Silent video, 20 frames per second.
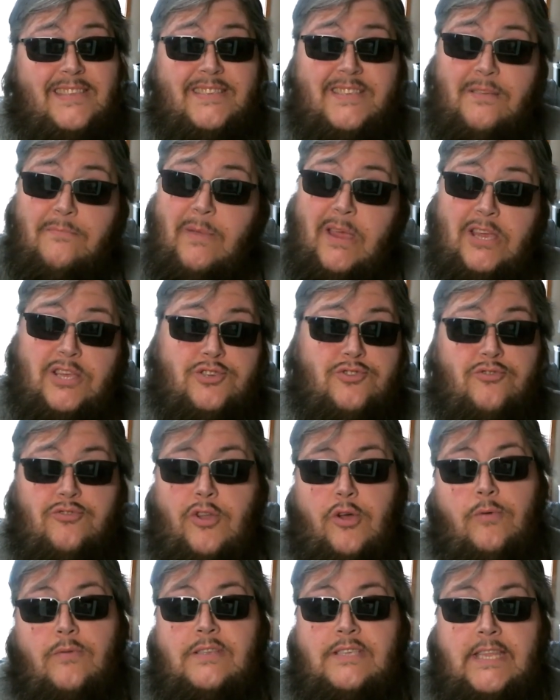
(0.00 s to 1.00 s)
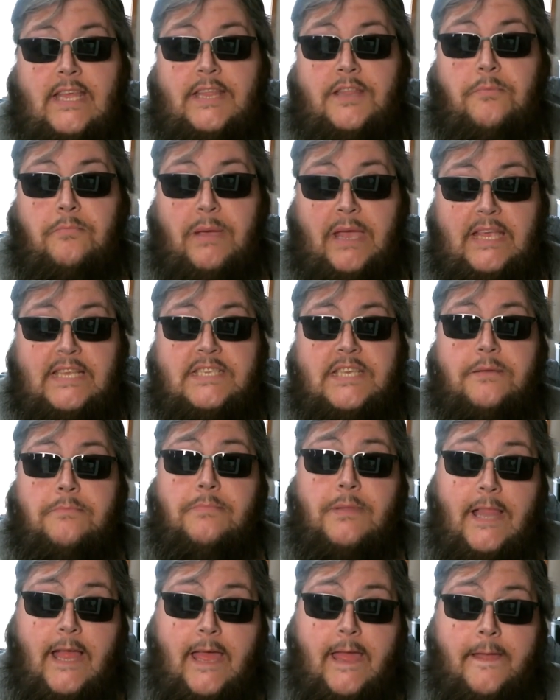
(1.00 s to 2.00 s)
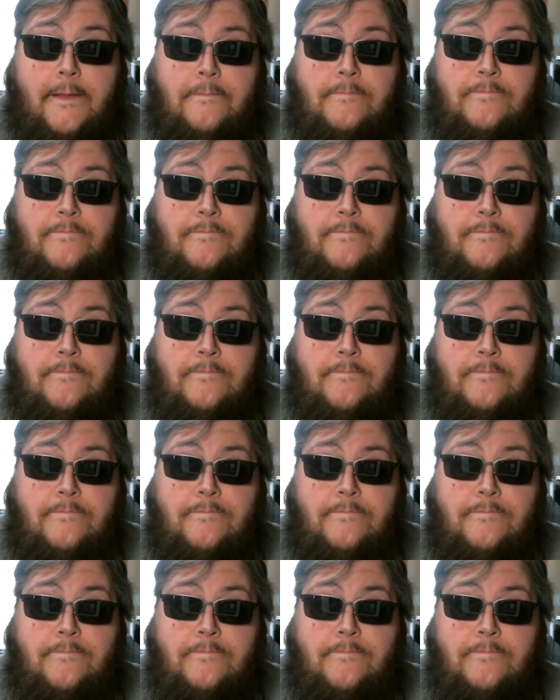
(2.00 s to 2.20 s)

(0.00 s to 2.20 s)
some extra notes that the bass can play.